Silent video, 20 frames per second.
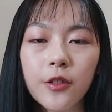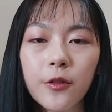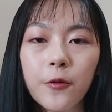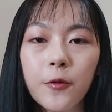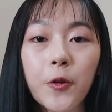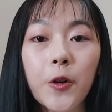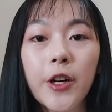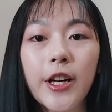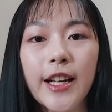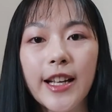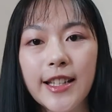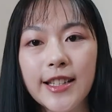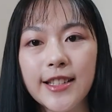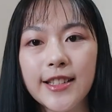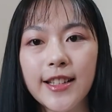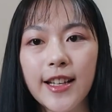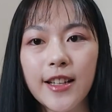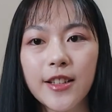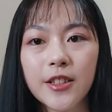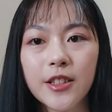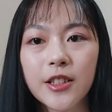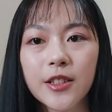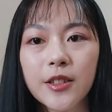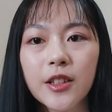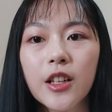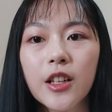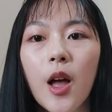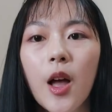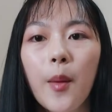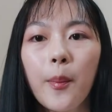For instance,
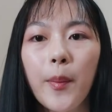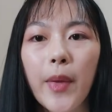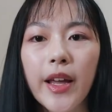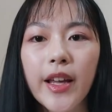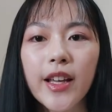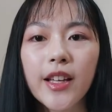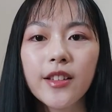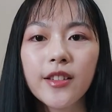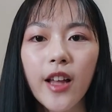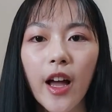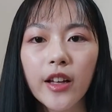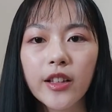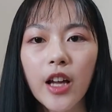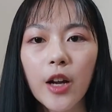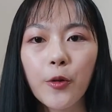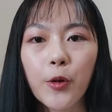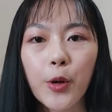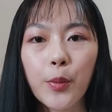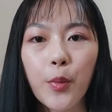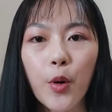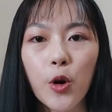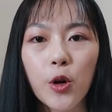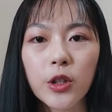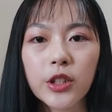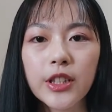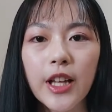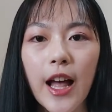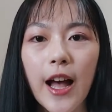making data report